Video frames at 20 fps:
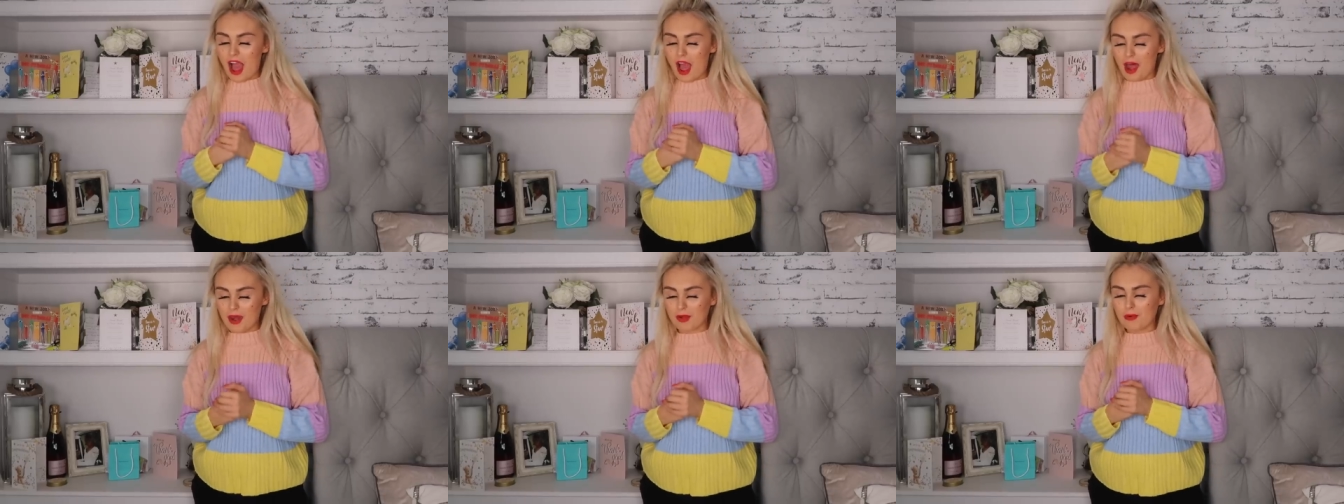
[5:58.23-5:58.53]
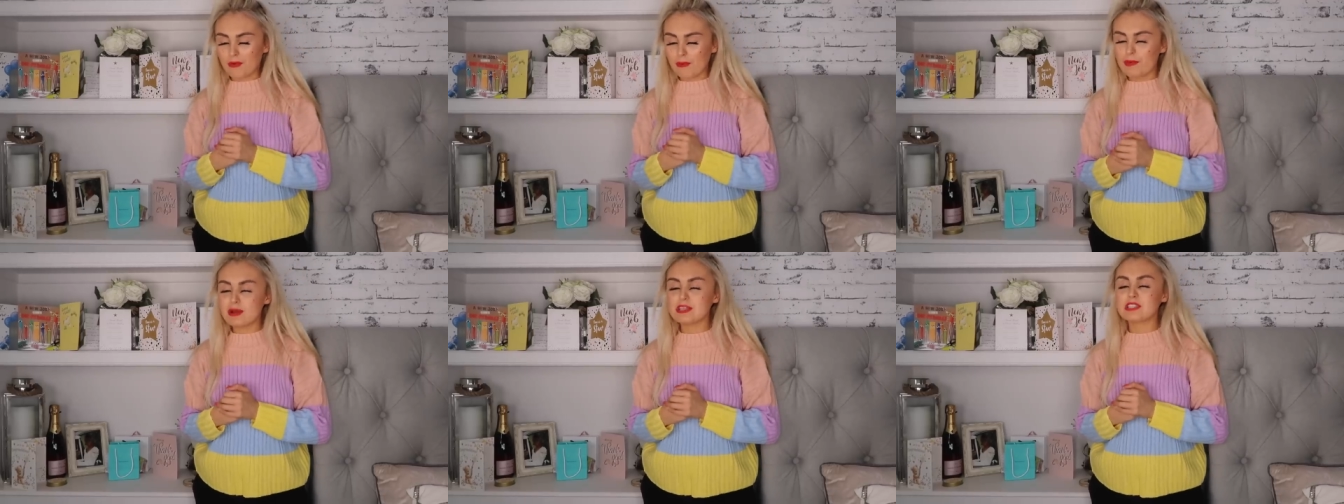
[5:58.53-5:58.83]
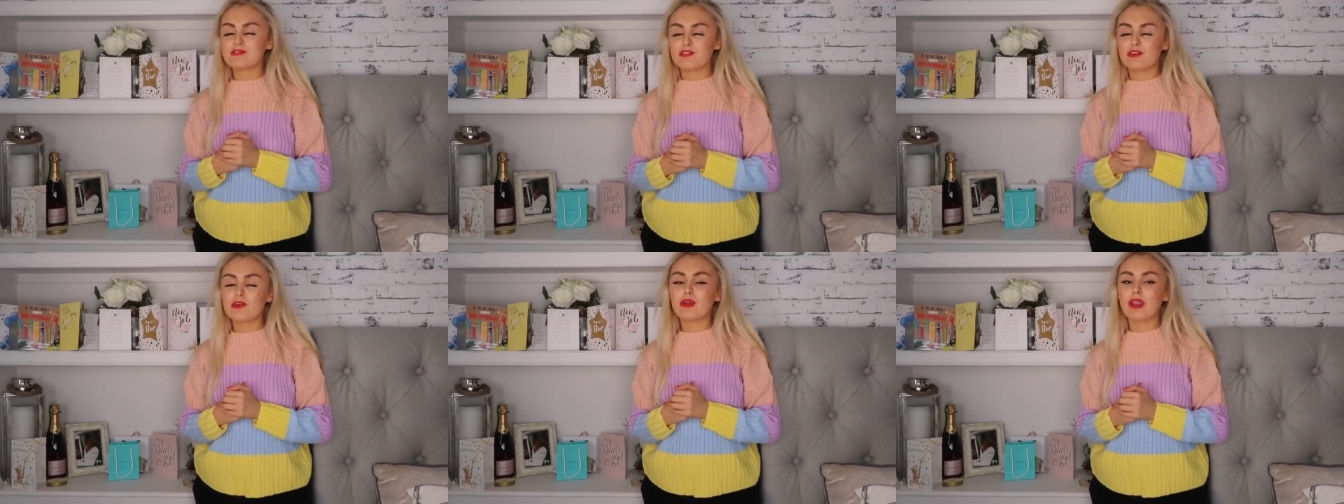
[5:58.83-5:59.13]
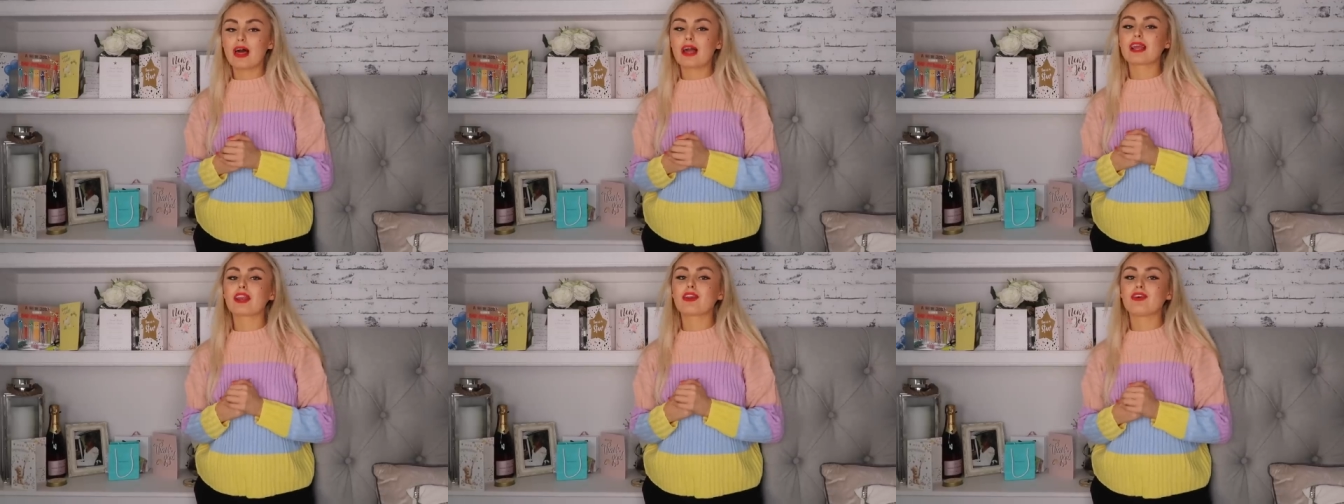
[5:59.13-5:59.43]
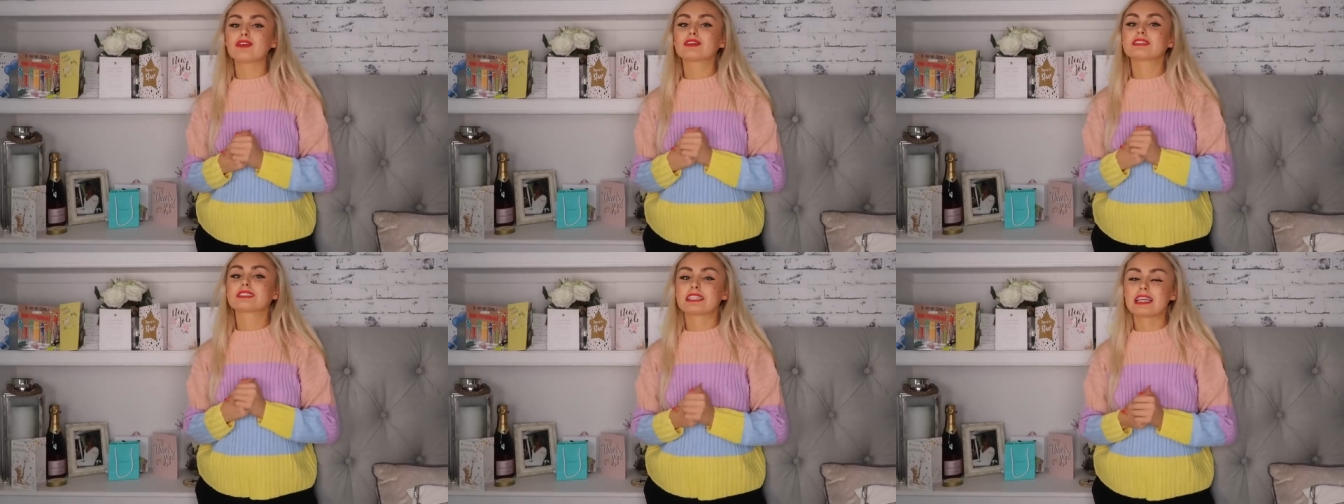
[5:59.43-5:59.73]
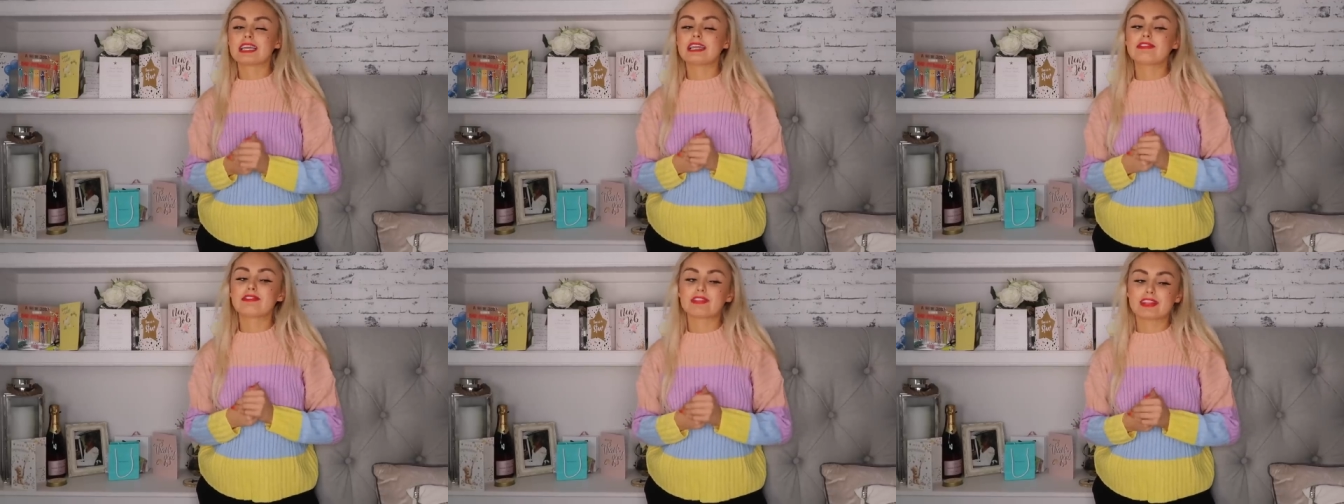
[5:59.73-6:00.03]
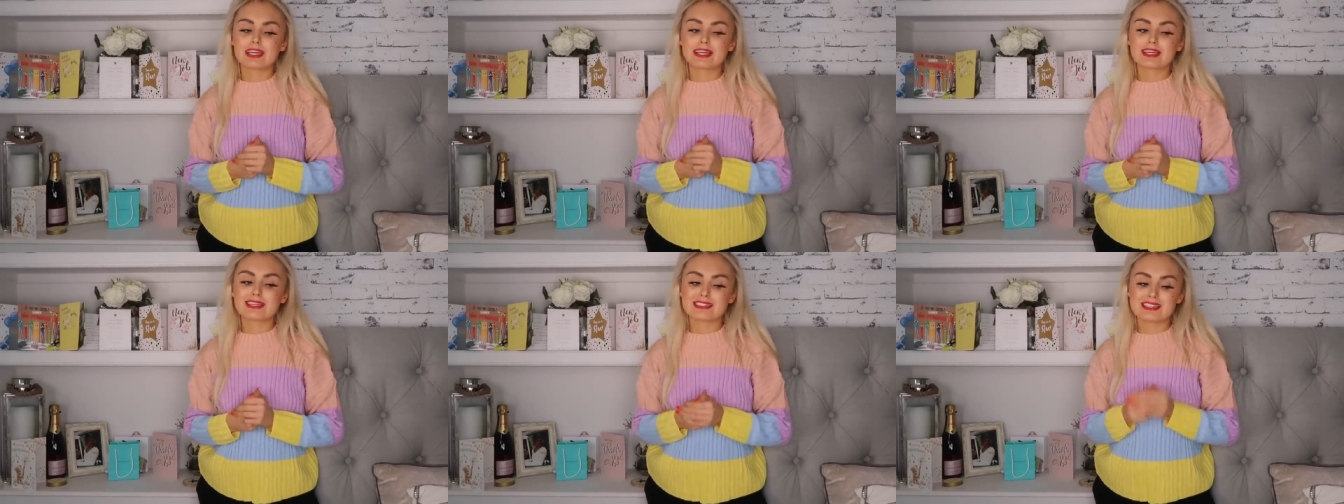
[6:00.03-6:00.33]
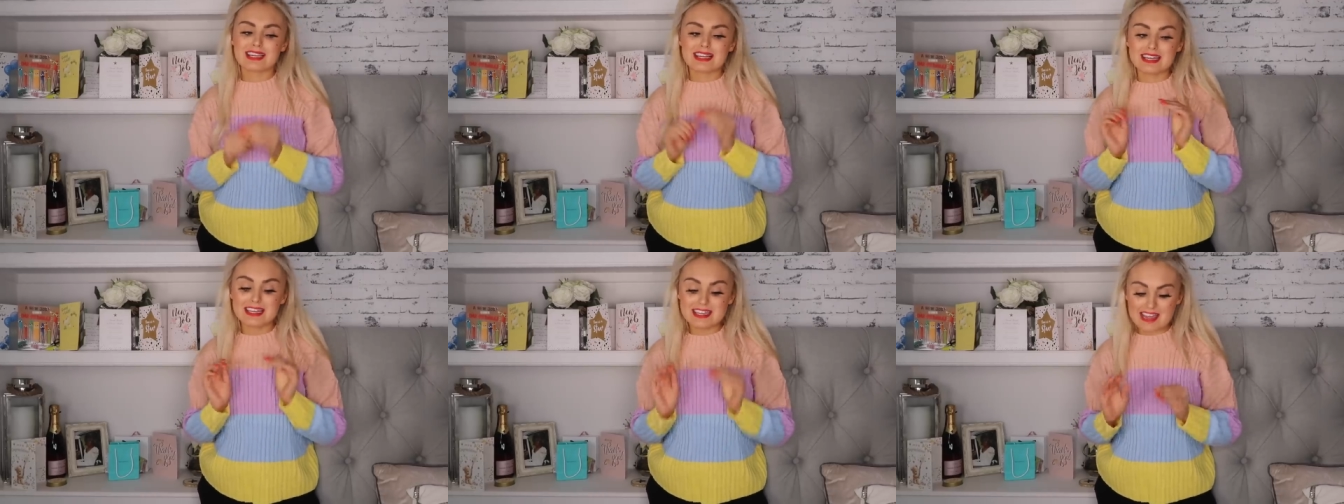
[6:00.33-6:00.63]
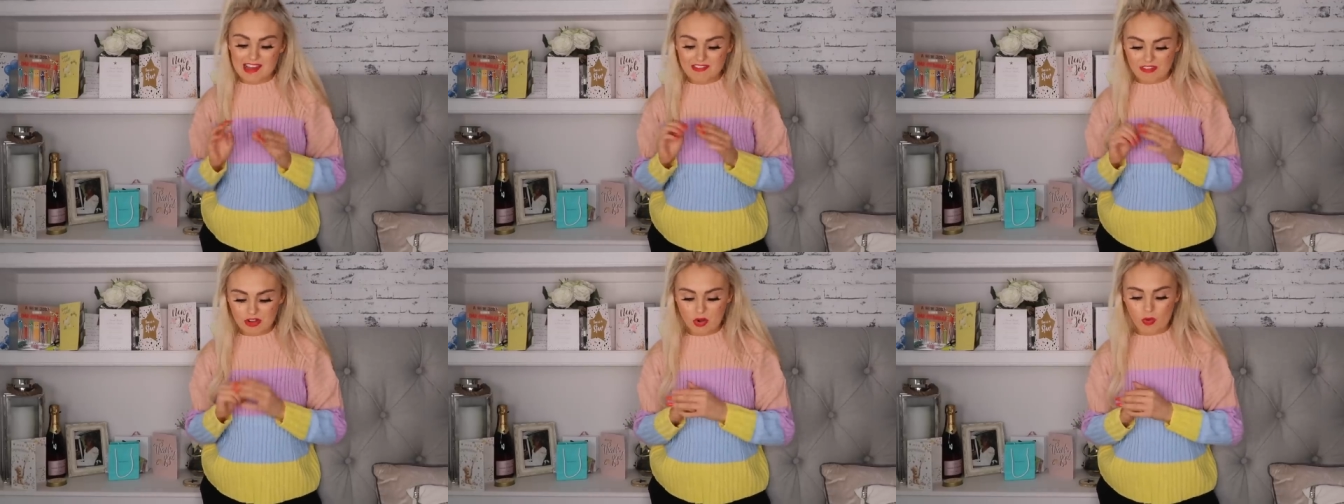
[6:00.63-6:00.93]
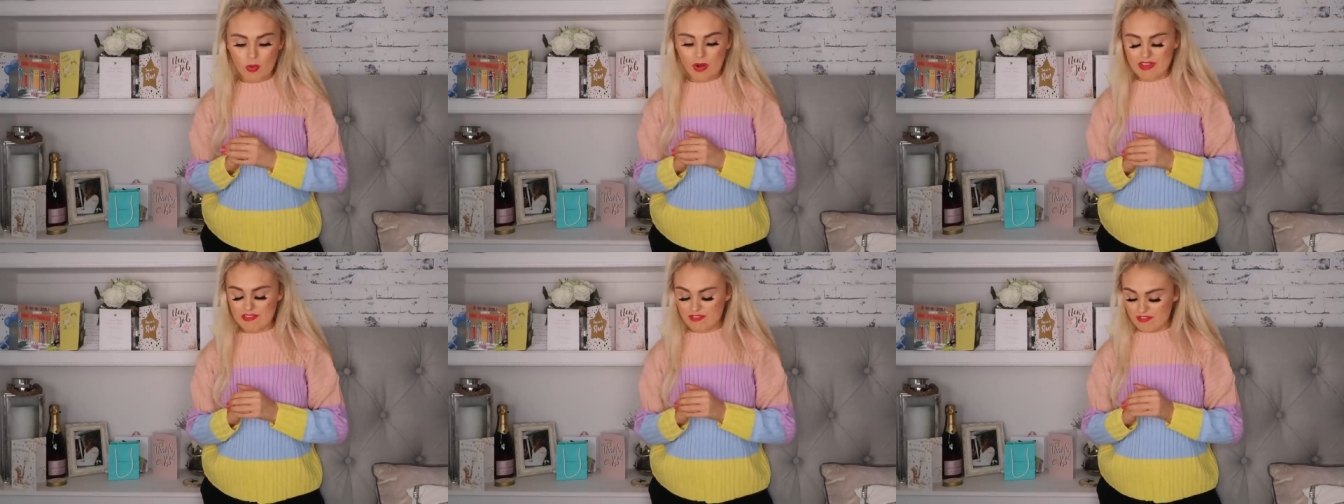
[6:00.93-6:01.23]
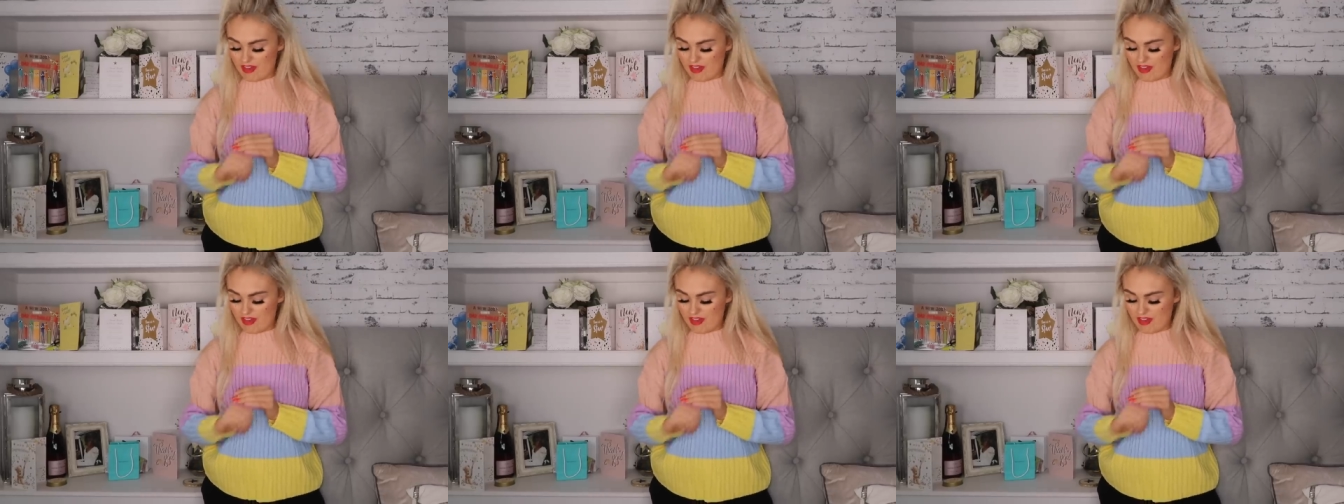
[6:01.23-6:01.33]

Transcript: and I always feel like long sleeve things never quite